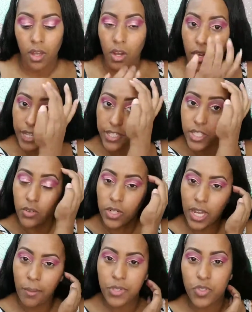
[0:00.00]
Okay, so
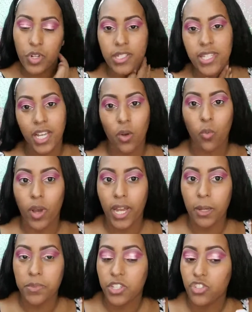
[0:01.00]
now I'm just going to take a
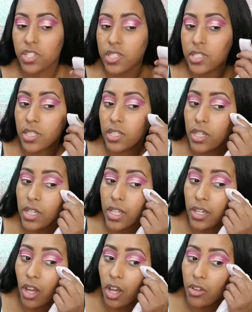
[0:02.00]
wipe to just
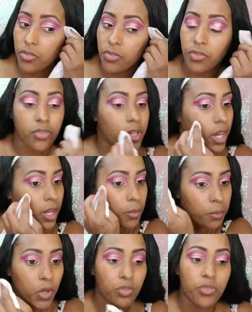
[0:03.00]
clean off
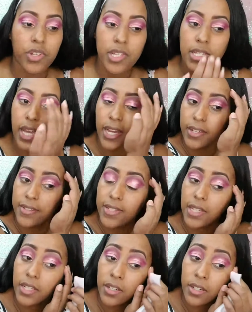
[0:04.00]
both sides
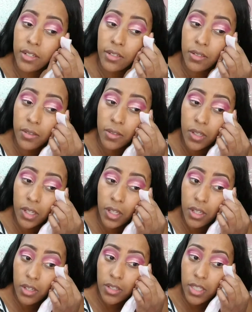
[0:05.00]
here
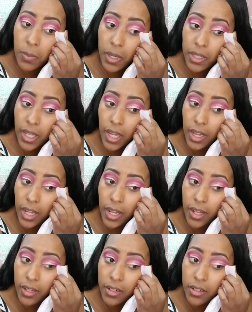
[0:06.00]
to make that
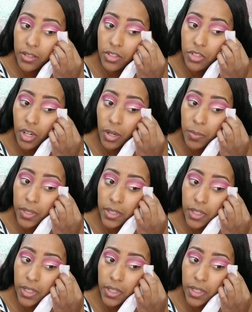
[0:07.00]
line sharp and